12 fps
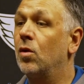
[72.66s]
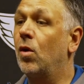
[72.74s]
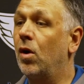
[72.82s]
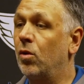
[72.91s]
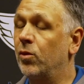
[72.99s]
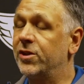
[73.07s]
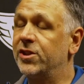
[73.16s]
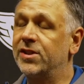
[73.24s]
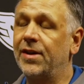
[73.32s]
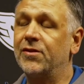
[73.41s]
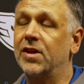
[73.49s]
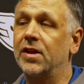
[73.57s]
Well, we just
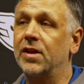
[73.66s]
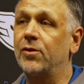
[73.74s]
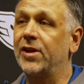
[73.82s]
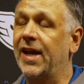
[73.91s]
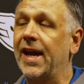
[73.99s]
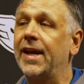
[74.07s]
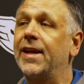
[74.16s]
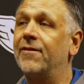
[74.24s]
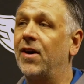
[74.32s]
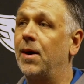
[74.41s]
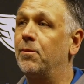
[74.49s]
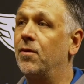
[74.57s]
have to, we can't give
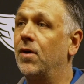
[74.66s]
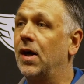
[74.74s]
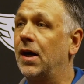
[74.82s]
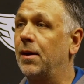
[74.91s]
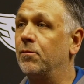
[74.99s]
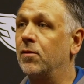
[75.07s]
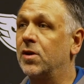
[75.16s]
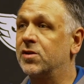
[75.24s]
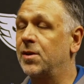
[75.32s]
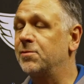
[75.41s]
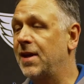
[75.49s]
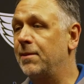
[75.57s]
up, because
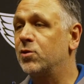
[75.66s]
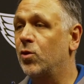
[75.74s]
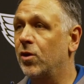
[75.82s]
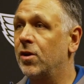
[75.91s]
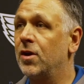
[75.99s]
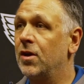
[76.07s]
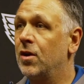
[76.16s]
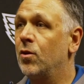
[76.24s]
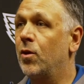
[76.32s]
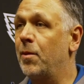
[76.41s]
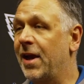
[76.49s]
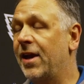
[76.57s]
sometimes
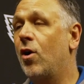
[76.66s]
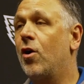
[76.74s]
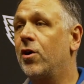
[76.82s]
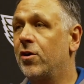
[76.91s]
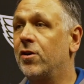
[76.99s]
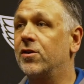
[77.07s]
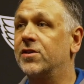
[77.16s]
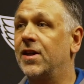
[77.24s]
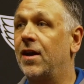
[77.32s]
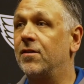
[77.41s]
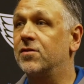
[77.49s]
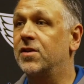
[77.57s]
we make it hard on
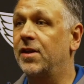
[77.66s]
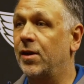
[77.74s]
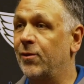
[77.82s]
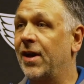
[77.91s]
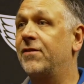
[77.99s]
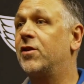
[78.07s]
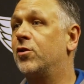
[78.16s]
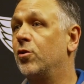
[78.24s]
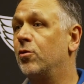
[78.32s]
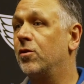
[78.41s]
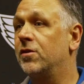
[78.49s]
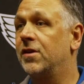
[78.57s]
ourselves, and then we have to
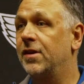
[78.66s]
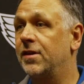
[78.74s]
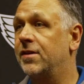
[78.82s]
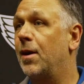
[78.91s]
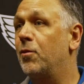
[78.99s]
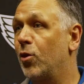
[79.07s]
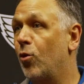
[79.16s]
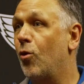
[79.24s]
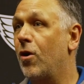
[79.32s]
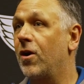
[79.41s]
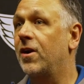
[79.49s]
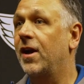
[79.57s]
do double the
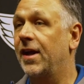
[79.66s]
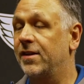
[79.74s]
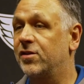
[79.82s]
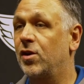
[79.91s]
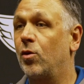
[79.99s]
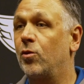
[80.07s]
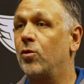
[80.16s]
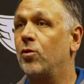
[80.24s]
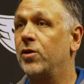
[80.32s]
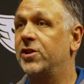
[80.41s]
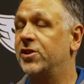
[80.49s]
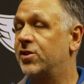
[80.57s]
work, and so
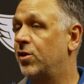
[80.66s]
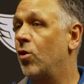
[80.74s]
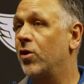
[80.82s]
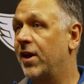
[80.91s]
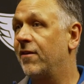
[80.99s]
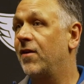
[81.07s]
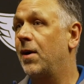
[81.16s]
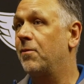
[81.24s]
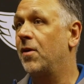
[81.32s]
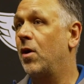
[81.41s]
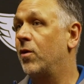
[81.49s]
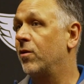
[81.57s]
we just don't give
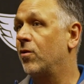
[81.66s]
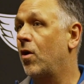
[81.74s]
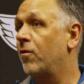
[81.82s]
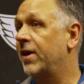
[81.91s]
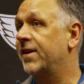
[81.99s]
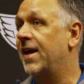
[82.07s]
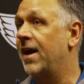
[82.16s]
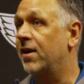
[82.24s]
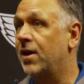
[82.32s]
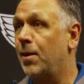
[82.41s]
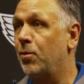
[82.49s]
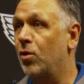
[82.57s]
up, though. We were already
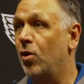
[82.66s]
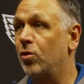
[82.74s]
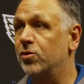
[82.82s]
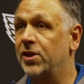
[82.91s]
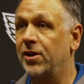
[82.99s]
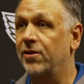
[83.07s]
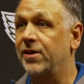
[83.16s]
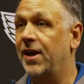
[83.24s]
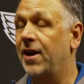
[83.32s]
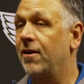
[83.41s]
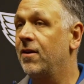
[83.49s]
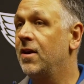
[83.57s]
down a couple goals here and
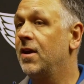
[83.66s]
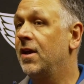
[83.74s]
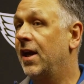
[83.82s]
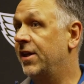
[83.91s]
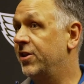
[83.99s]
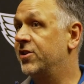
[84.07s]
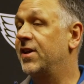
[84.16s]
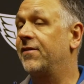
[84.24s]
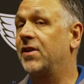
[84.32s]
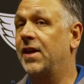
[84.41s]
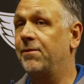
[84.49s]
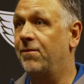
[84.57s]
there, and you just have
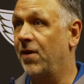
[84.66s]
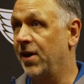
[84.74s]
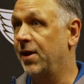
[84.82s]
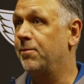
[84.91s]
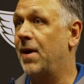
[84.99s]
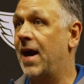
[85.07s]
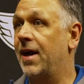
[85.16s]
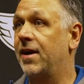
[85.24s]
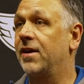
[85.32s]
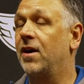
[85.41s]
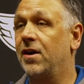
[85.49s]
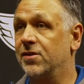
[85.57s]
to keep fighting back
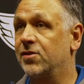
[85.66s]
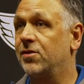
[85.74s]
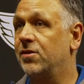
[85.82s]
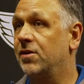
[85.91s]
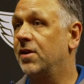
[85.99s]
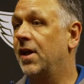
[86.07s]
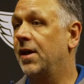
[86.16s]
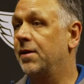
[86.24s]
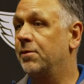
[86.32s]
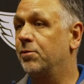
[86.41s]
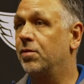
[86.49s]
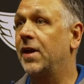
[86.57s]
and hustle
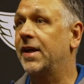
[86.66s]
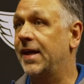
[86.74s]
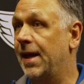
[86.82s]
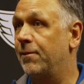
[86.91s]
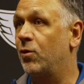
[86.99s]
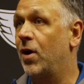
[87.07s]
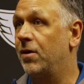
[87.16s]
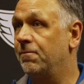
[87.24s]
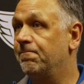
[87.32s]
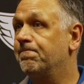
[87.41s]
and play the game well.